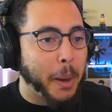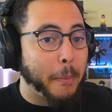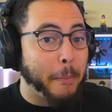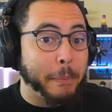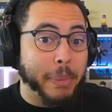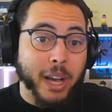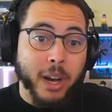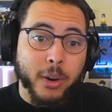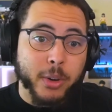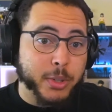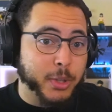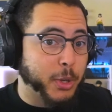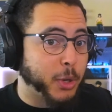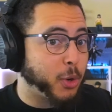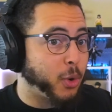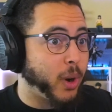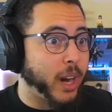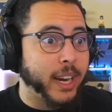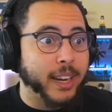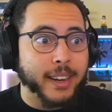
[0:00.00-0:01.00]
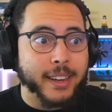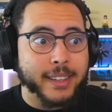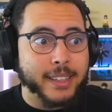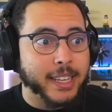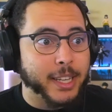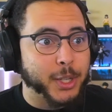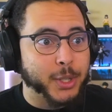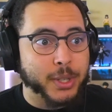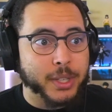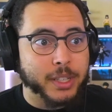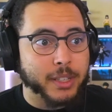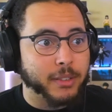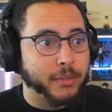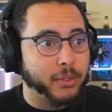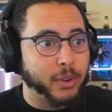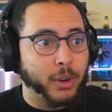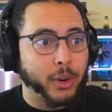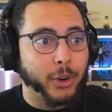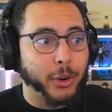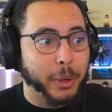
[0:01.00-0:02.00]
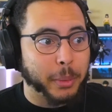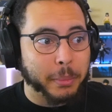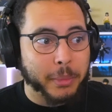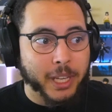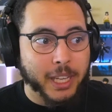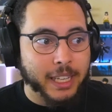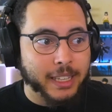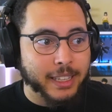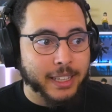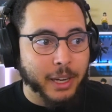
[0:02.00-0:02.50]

Bell's a great addition for her to meet.